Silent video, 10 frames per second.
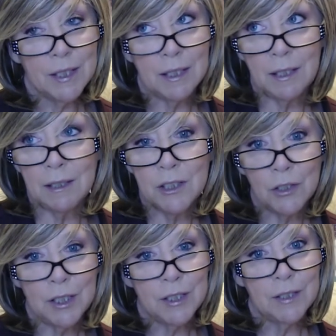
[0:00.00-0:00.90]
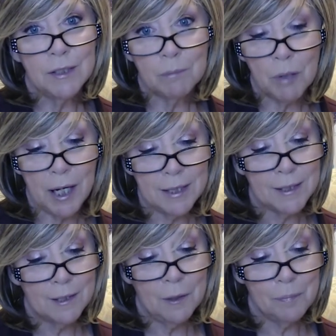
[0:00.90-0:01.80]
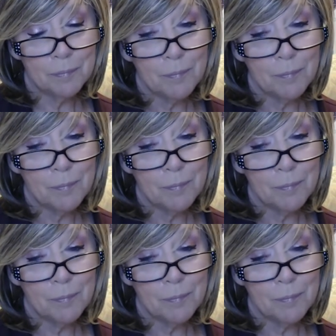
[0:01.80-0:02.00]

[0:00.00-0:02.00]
the choices, the price. So,